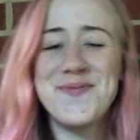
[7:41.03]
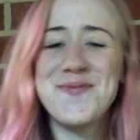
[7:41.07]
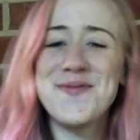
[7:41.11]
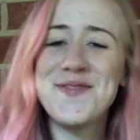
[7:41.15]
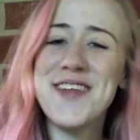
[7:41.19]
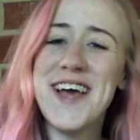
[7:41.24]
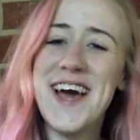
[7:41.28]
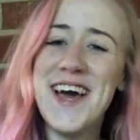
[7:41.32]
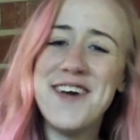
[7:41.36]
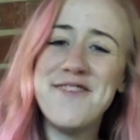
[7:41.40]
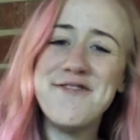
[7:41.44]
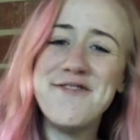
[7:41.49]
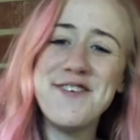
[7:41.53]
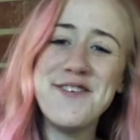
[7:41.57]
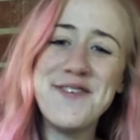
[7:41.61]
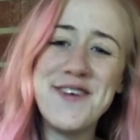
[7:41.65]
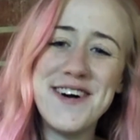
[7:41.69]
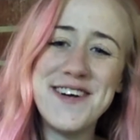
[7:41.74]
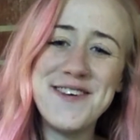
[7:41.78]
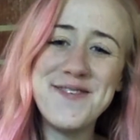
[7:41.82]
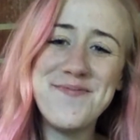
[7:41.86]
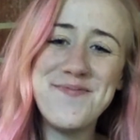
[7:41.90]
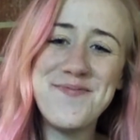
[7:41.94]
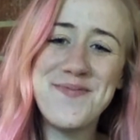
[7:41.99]
Hi,
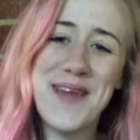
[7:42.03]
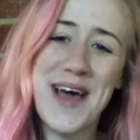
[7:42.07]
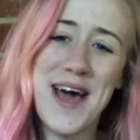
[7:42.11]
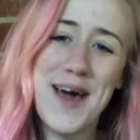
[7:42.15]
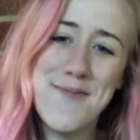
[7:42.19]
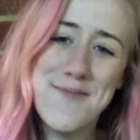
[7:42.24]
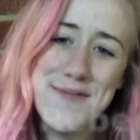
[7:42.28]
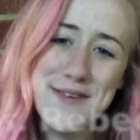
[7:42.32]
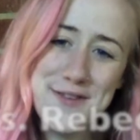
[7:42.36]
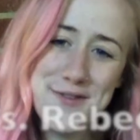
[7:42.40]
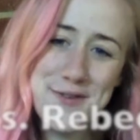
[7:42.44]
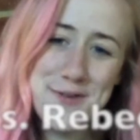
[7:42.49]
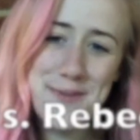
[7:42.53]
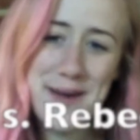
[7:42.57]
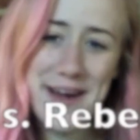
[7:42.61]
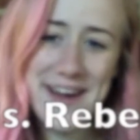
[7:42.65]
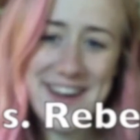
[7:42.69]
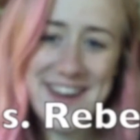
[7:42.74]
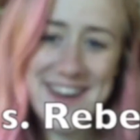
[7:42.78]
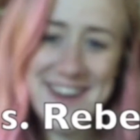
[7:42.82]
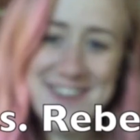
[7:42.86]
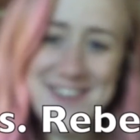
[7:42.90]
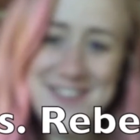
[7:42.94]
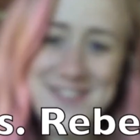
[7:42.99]
everyone. I'm Miss
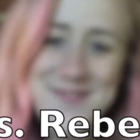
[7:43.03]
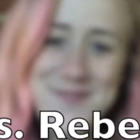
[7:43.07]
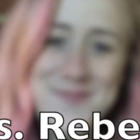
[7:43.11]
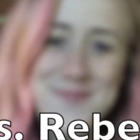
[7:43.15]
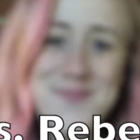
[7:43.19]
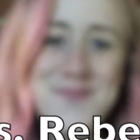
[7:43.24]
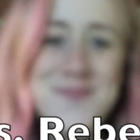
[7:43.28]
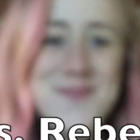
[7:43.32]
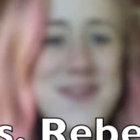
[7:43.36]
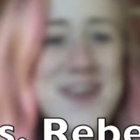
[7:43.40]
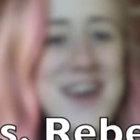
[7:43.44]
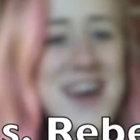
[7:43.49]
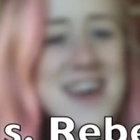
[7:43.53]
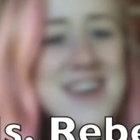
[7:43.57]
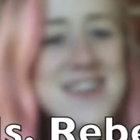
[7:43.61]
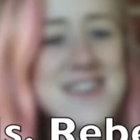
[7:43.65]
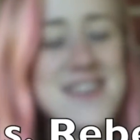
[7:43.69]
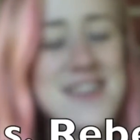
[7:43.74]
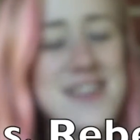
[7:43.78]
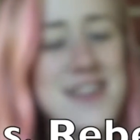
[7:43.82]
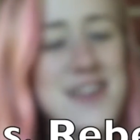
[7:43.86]
Rebecca. I see that